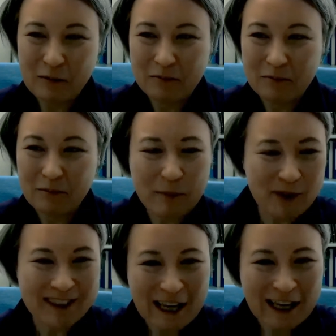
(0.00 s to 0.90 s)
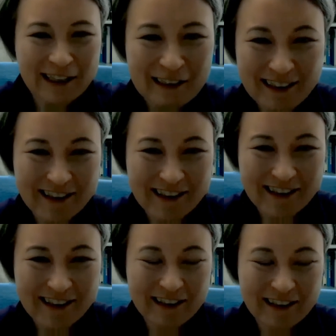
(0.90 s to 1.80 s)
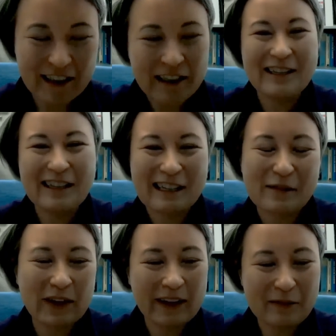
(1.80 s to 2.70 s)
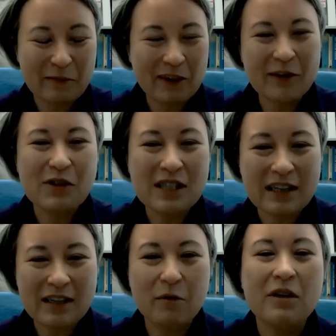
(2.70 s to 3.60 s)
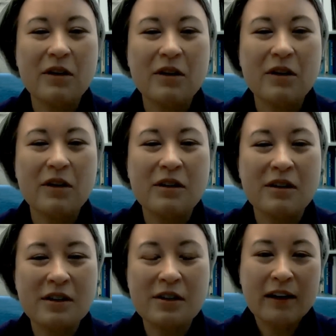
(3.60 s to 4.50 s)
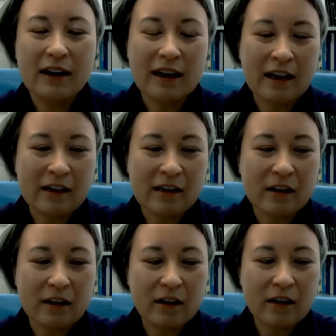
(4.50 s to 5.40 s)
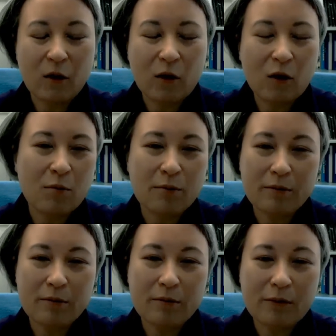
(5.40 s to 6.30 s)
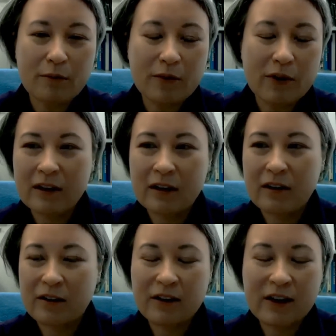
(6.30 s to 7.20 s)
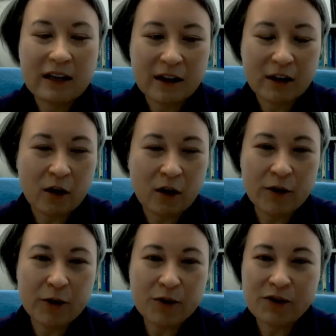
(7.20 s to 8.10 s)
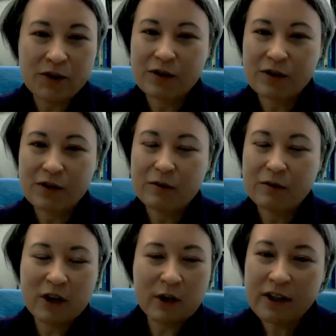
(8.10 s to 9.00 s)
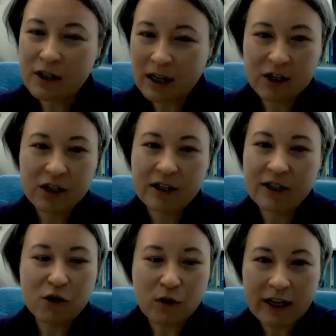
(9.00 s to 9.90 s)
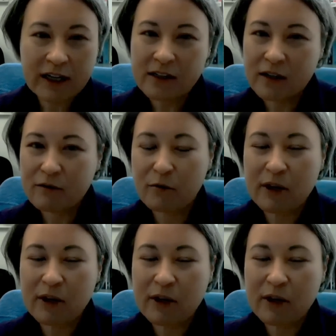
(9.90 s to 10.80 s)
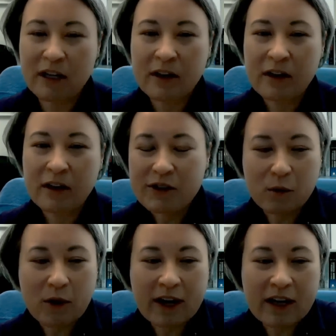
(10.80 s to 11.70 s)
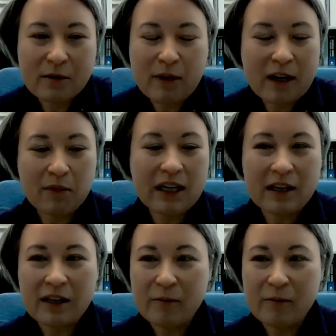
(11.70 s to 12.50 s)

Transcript: people's science, it's one of those things humans do. And the whole, the thing that all those years of education and training did for me was in a way to make me to